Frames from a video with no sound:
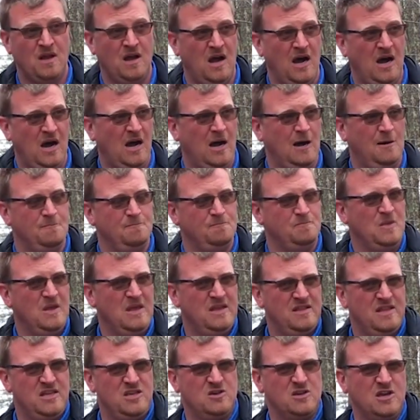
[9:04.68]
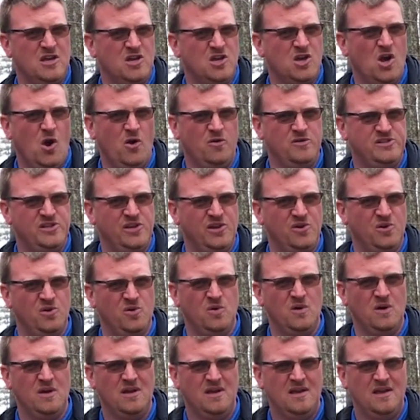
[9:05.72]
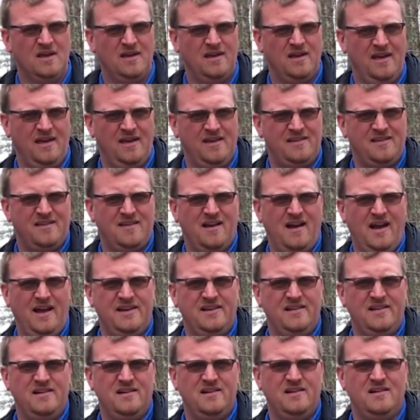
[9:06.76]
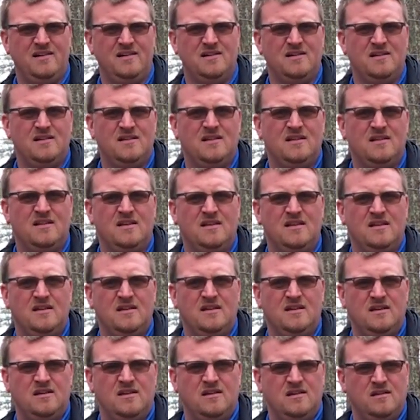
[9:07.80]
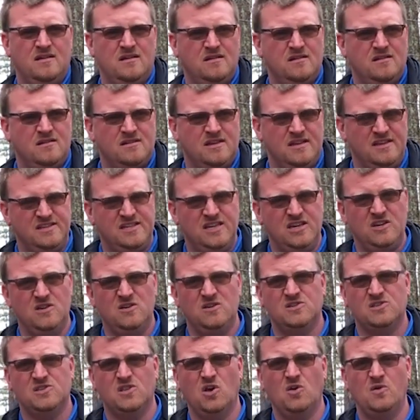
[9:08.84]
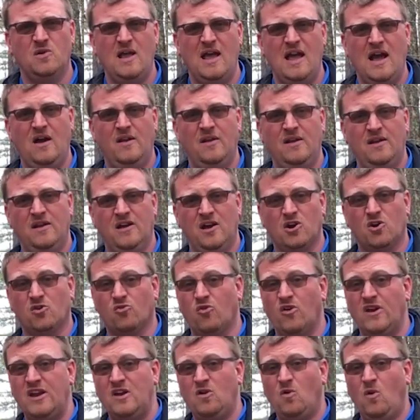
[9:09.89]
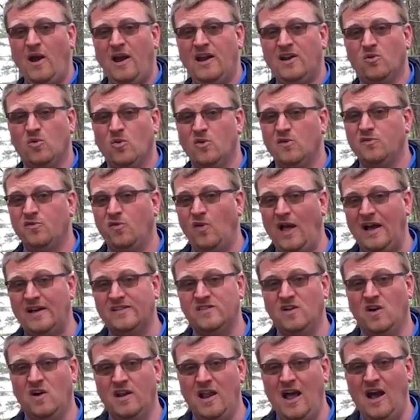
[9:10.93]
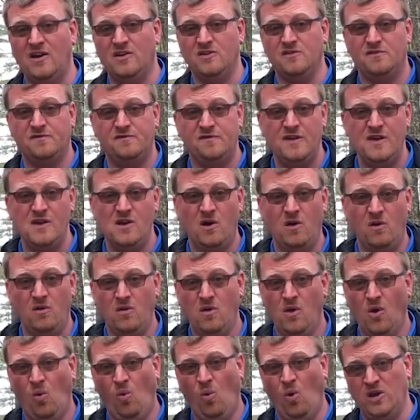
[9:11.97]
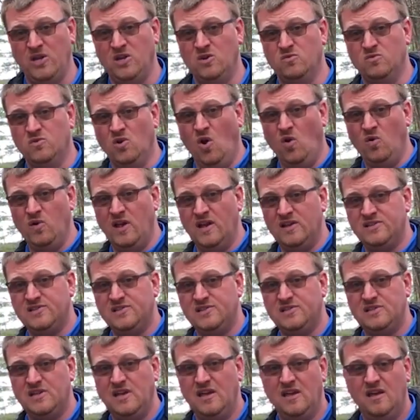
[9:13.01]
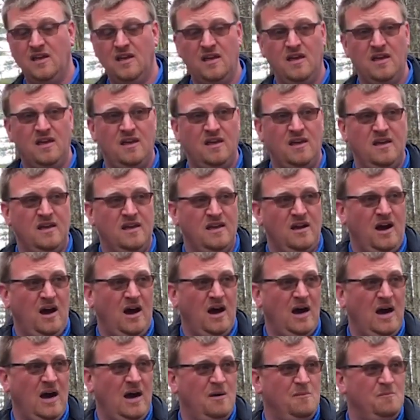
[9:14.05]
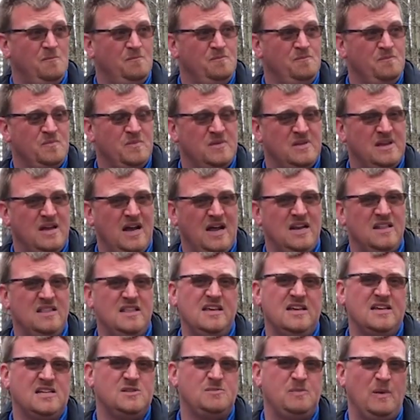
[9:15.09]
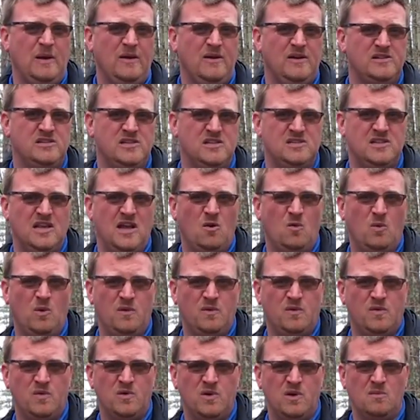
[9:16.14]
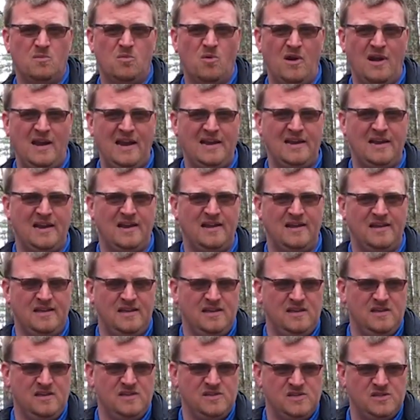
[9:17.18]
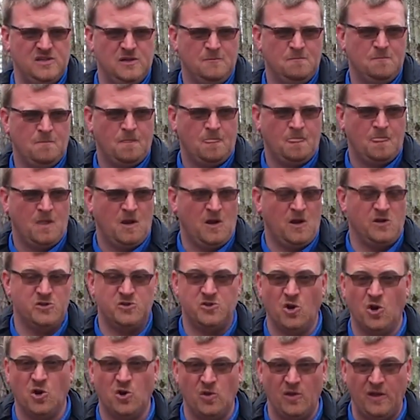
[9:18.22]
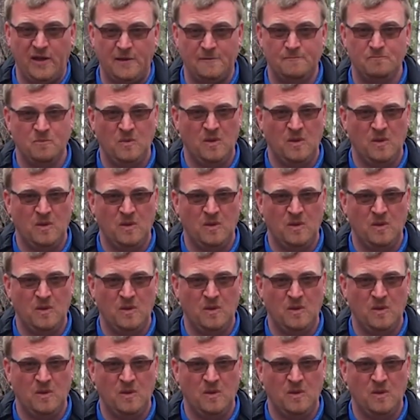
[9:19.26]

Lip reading: that you can go to and kind of continue to slow down. A great way to reflect on how you feel, what you noticed, kind of the experiences that went through your brain is journaling.